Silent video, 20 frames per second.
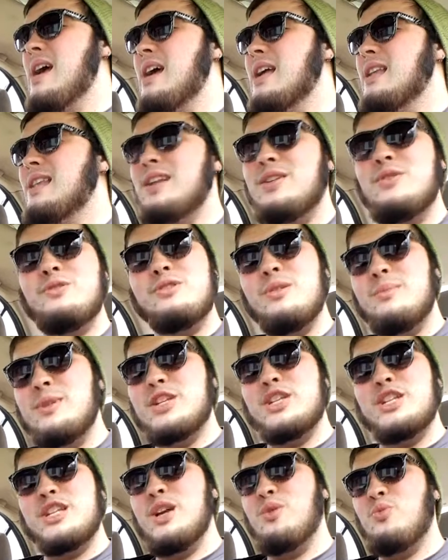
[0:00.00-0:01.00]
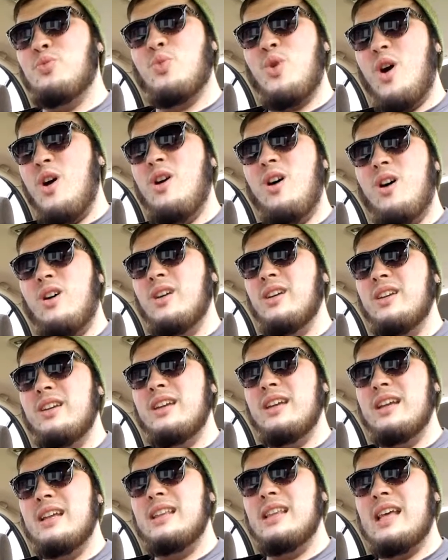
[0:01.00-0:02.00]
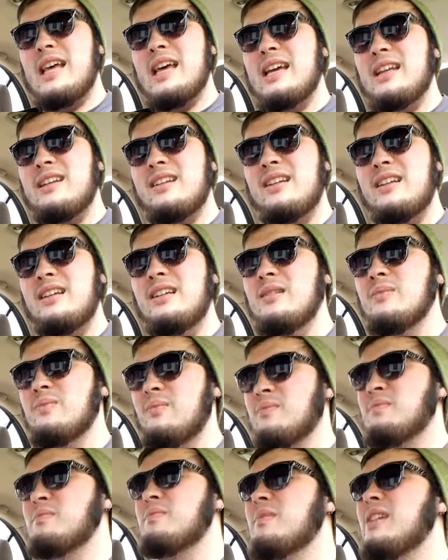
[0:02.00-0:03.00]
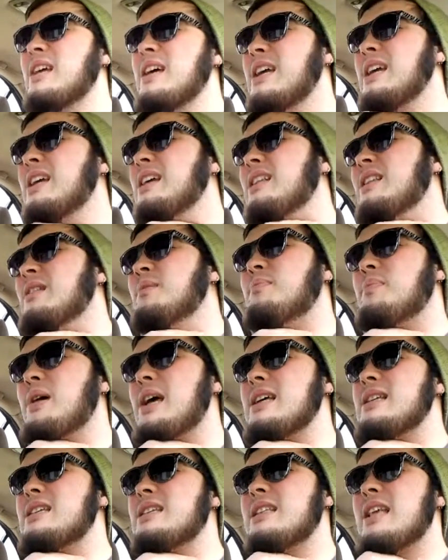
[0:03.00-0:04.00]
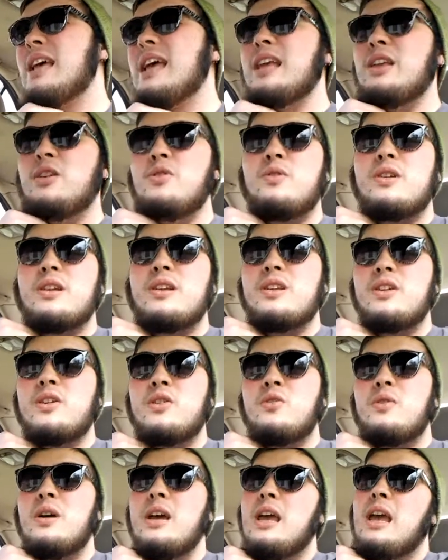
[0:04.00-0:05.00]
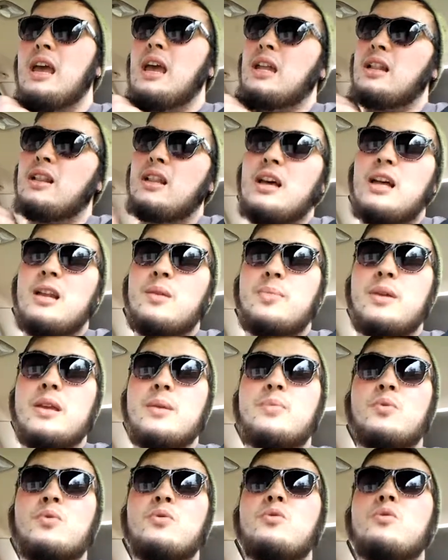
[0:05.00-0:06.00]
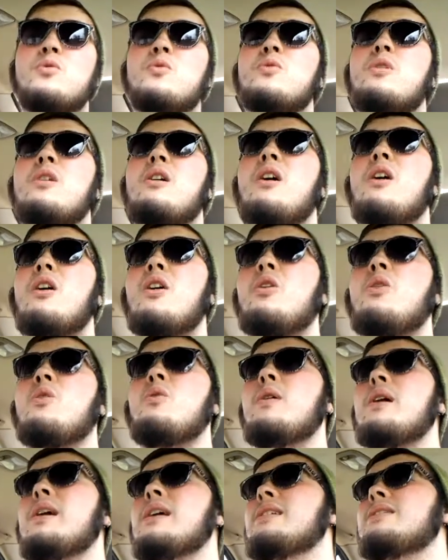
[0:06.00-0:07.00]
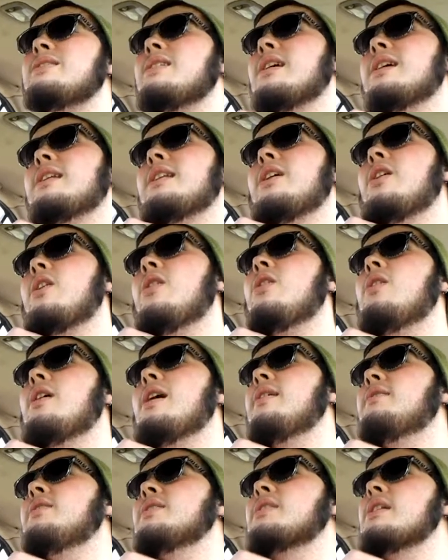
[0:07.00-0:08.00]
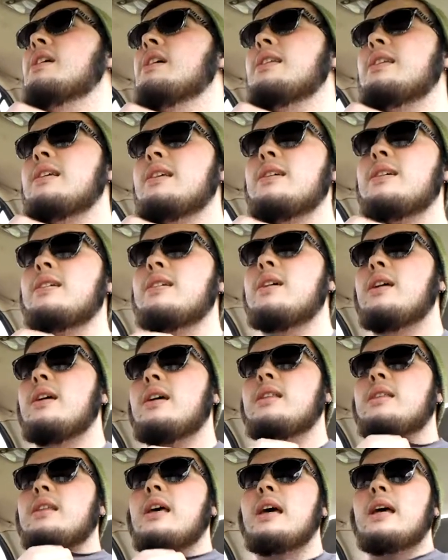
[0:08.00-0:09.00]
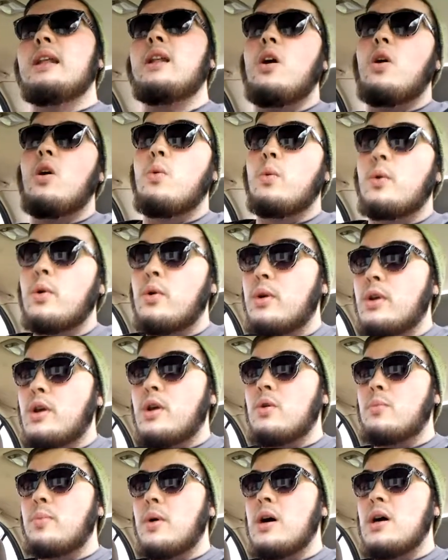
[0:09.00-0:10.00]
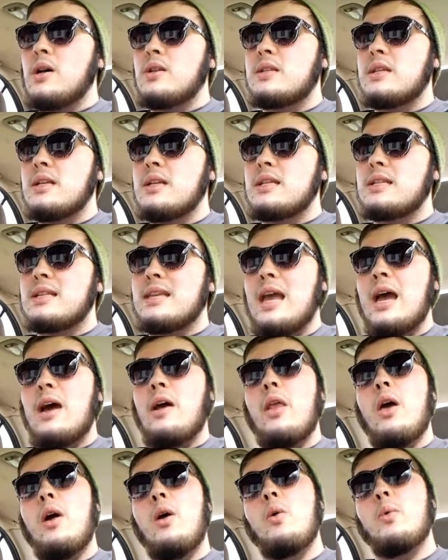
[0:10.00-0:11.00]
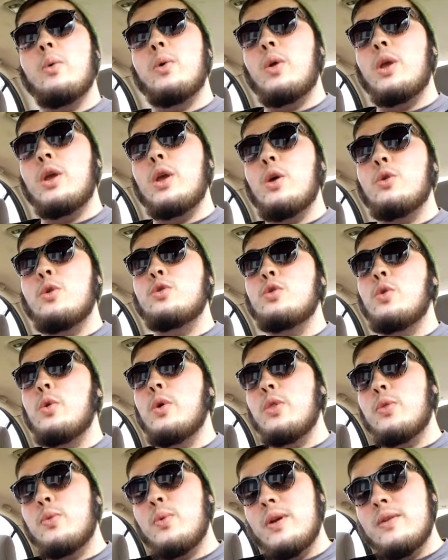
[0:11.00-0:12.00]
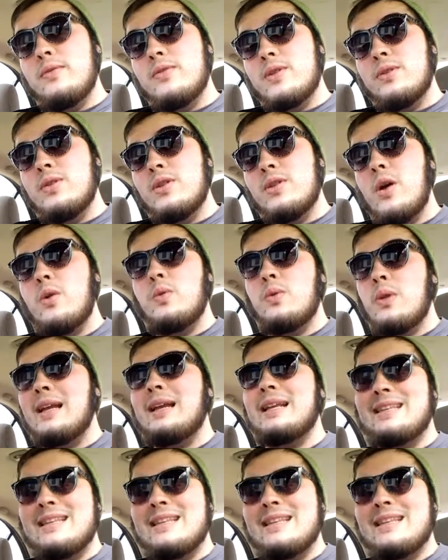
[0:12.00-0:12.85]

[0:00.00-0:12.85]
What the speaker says: they do so much shit wrong in that. The best thing you can do, and a lot of people always, they all have this idea that, oh, we're going to go to Paul's Discount. Oh, we're going to go to a thrift, like